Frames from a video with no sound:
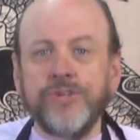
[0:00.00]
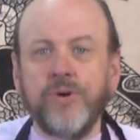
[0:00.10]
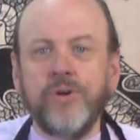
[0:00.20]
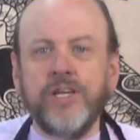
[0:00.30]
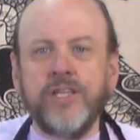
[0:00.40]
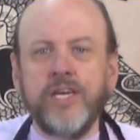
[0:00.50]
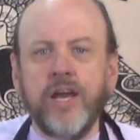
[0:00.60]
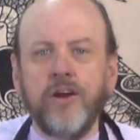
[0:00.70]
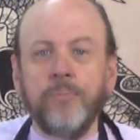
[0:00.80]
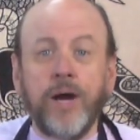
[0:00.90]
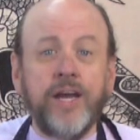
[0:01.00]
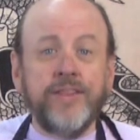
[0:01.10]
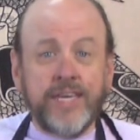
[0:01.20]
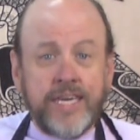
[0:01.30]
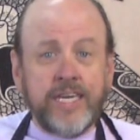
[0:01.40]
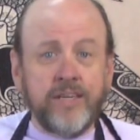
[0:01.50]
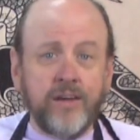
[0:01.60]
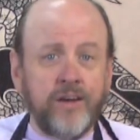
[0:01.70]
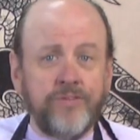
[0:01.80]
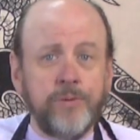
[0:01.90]
thrown into the air by the heat
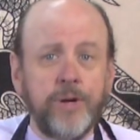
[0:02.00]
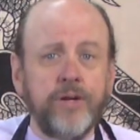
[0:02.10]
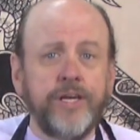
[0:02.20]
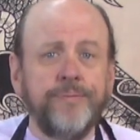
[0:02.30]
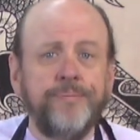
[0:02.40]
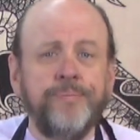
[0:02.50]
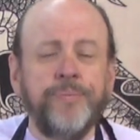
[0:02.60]
of the burning.